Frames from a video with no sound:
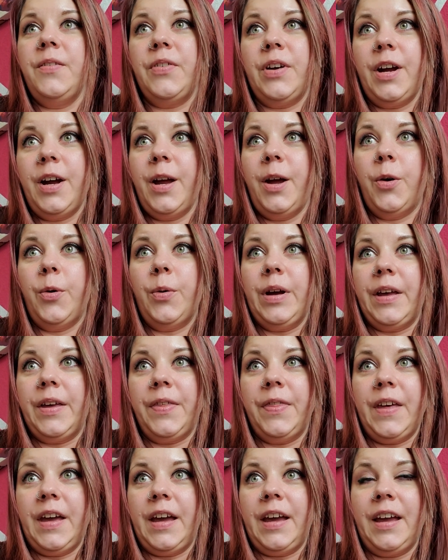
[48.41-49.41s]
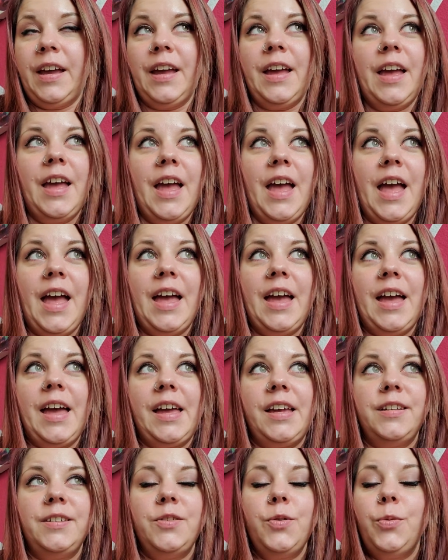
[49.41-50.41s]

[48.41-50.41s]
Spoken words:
very quick thing and